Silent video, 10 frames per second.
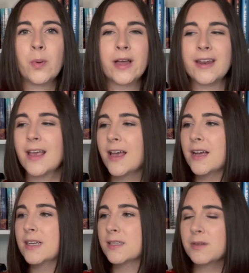but
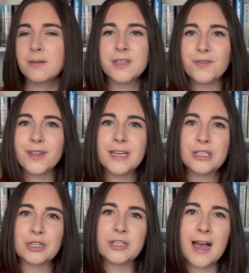sometimes I feel like
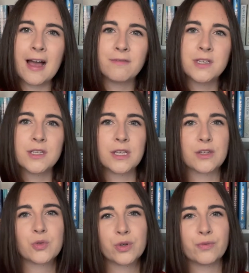it's good to have these like
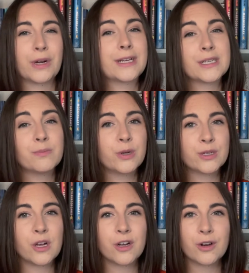sort of random
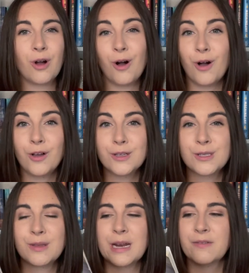books on call
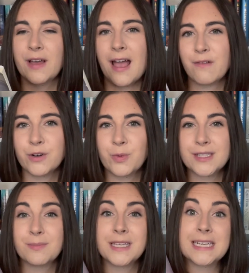so that if I ever want
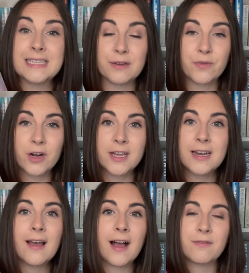something
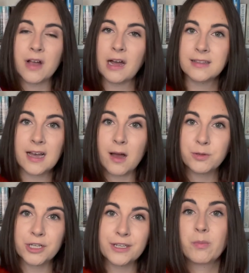different, I've got the
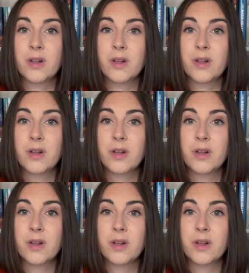option.